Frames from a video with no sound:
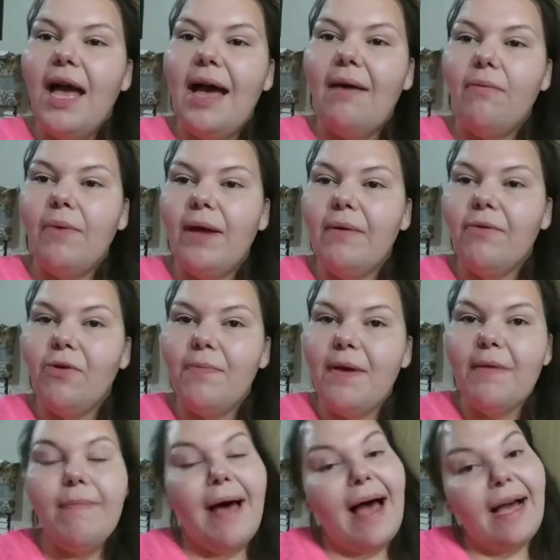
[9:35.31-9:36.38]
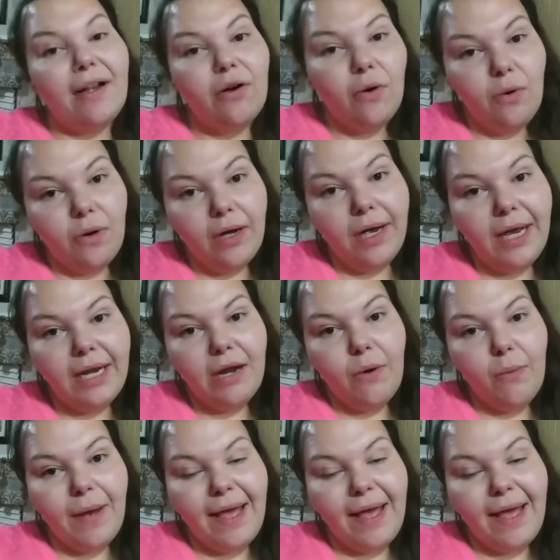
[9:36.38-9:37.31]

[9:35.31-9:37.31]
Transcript: And we will be back on